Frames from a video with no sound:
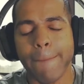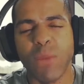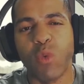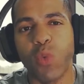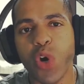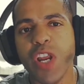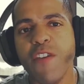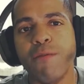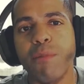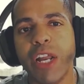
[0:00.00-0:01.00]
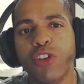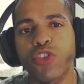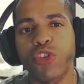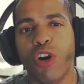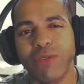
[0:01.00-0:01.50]
What if
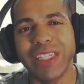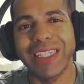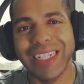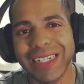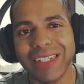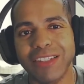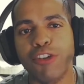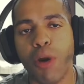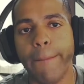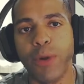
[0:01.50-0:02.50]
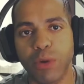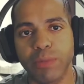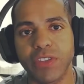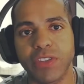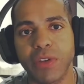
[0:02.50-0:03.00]
Microsoft did this on
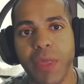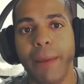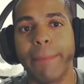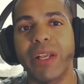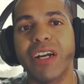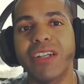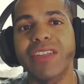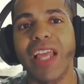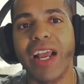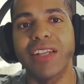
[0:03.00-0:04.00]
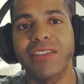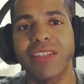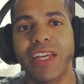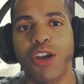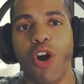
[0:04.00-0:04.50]
purpose? Because, like I
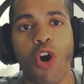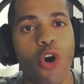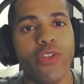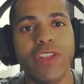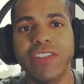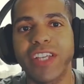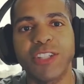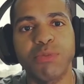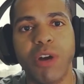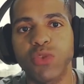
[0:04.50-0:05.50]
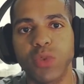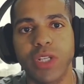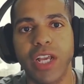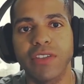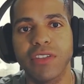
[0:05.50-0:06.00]
said, all these Xbox One
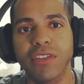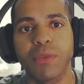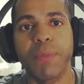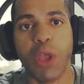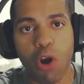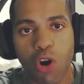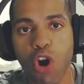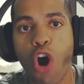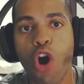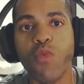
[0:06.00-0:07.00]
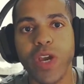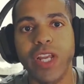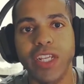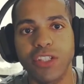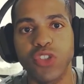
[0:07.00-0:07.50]
S's are already
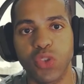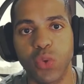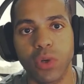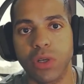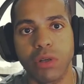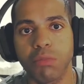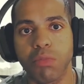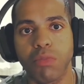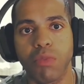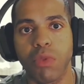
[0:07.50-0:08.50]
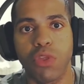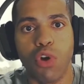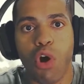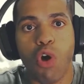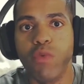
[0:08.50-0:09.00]
in store, they're
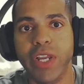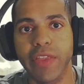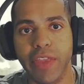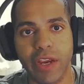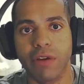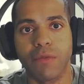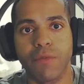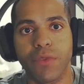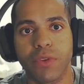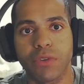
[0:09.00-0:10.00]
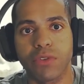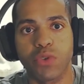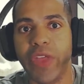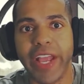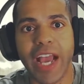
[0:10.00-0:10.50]
already there. So
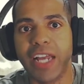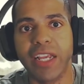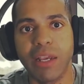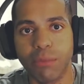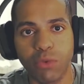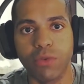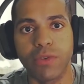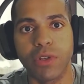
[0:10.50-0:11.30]
they got to get moved.